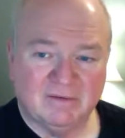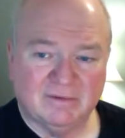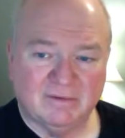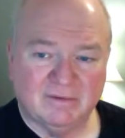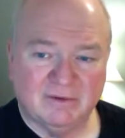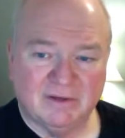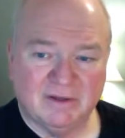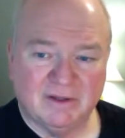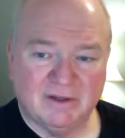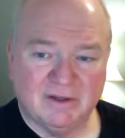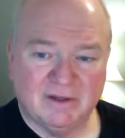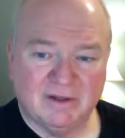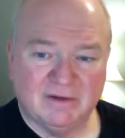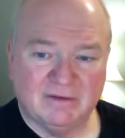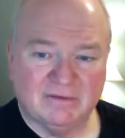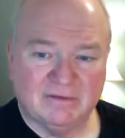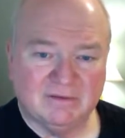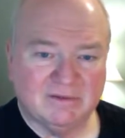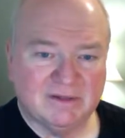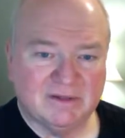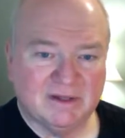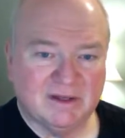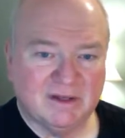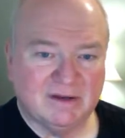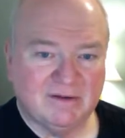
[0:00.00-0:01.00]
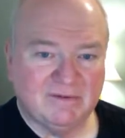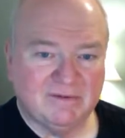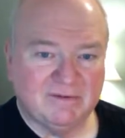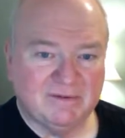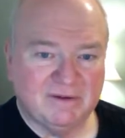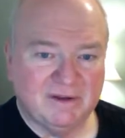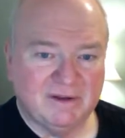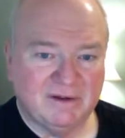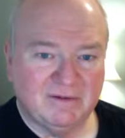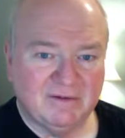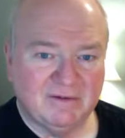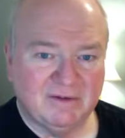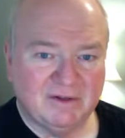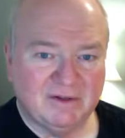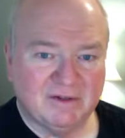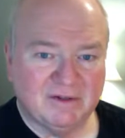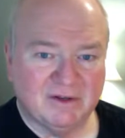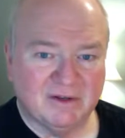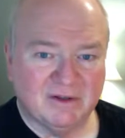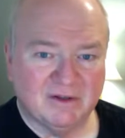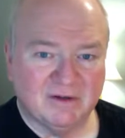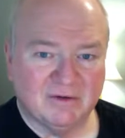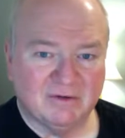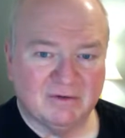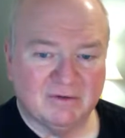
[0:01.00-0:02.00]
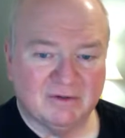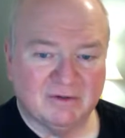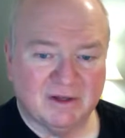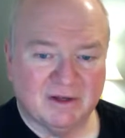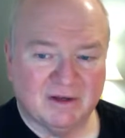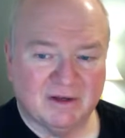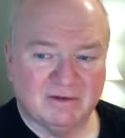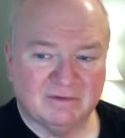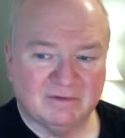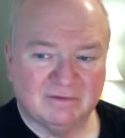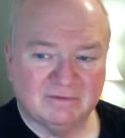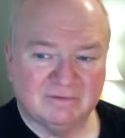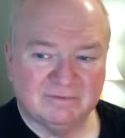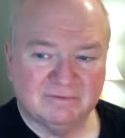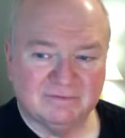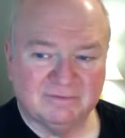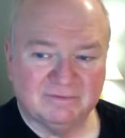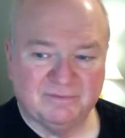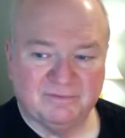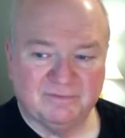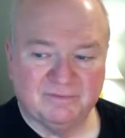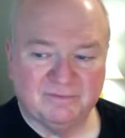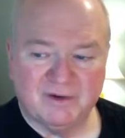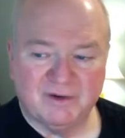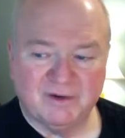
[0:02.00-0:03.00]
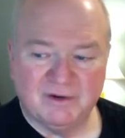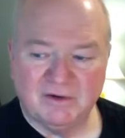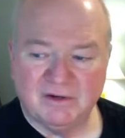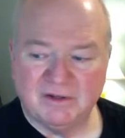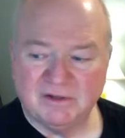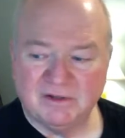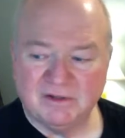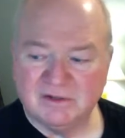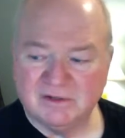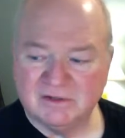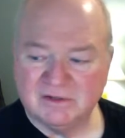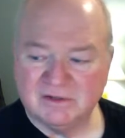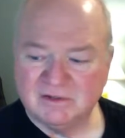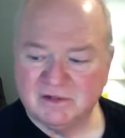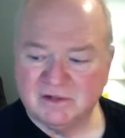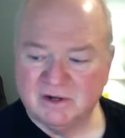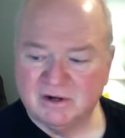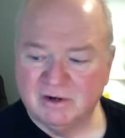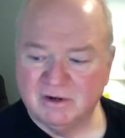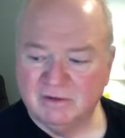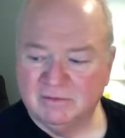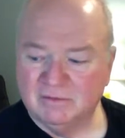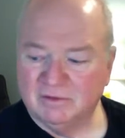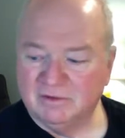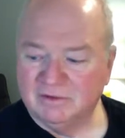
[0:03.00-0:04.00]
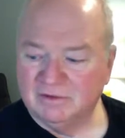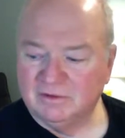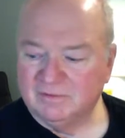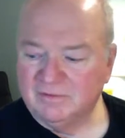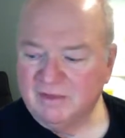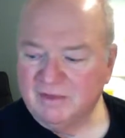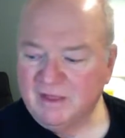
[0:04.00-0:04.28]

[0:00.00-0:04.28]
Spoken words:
within 10 feet of each other without fearing this terrible